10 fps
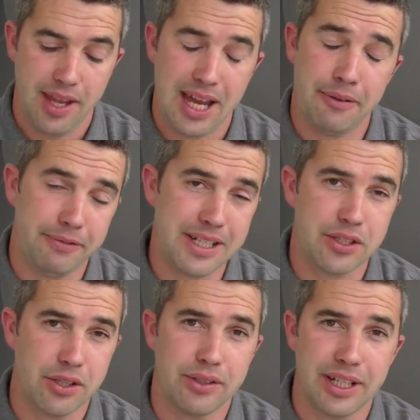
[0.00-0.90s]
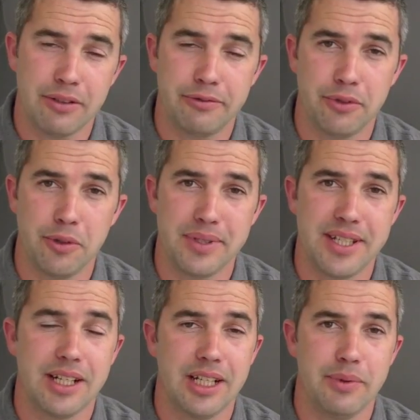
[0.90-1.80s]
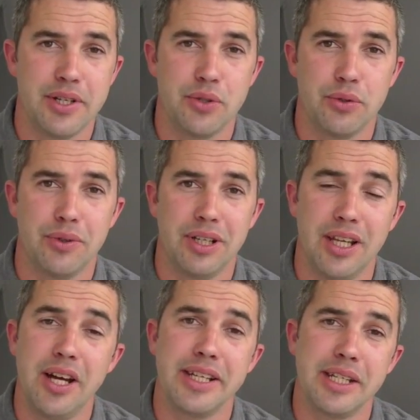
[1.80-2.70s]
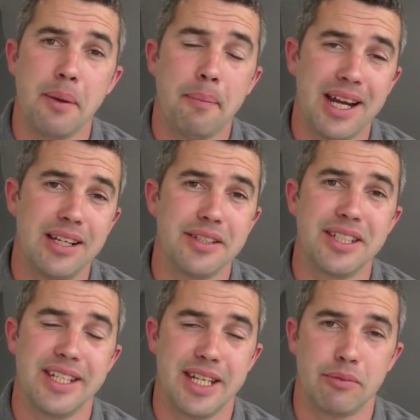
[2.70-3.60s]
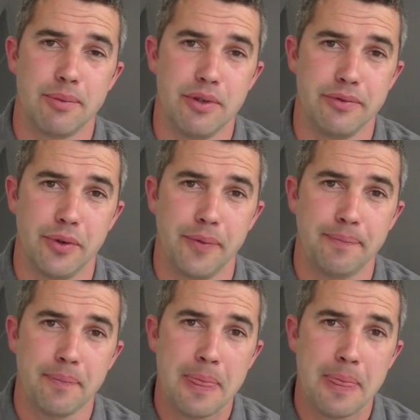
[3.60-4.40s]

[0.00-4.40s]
and things to look out for, particularly when you're learning paintless dent removal.